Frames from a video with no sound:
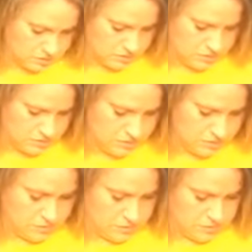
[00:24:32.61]

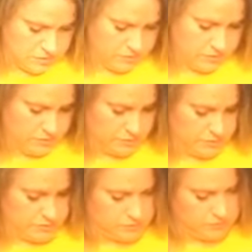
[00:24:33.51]

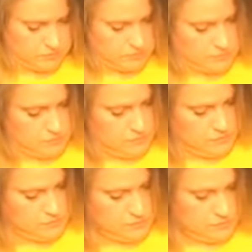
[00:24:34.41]
(silence)